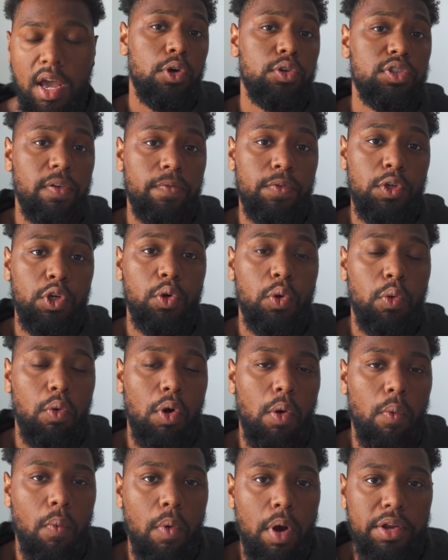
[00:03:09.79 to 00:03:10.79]
Those of you who
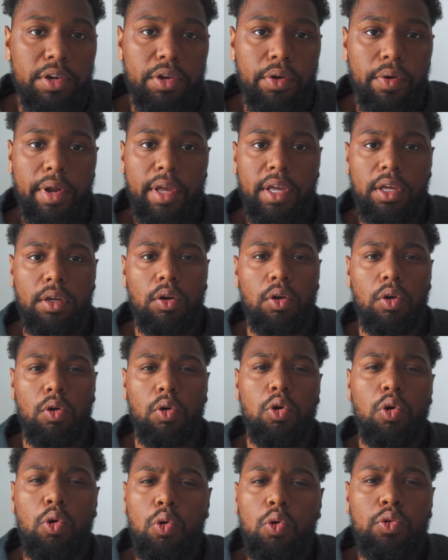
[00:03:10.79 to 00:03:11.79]
are wondering
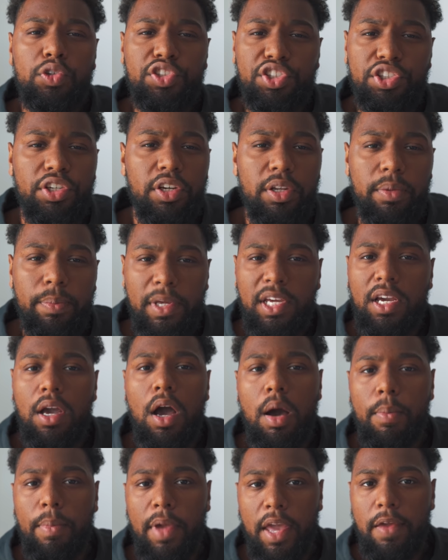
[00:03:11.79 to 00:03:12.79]
who should
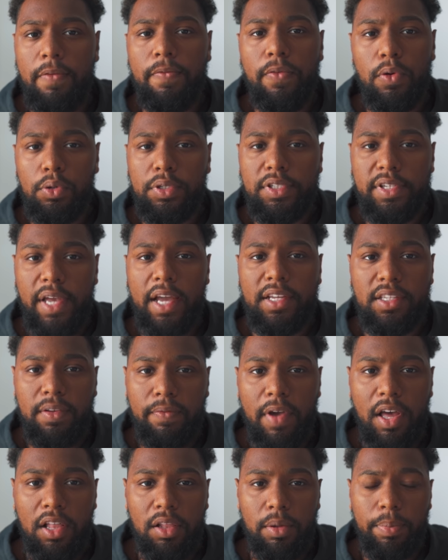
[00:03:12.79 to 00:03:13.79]
become a full stack
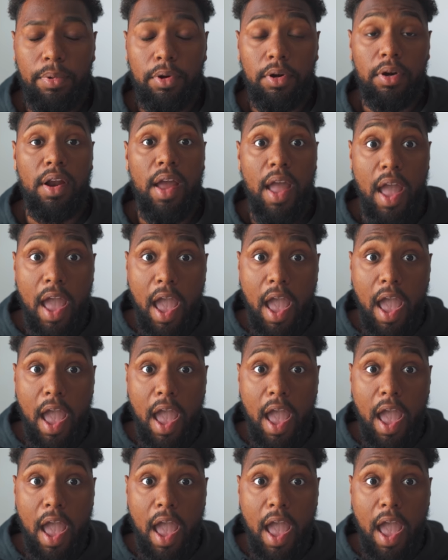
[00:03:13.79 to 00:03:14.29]
developer,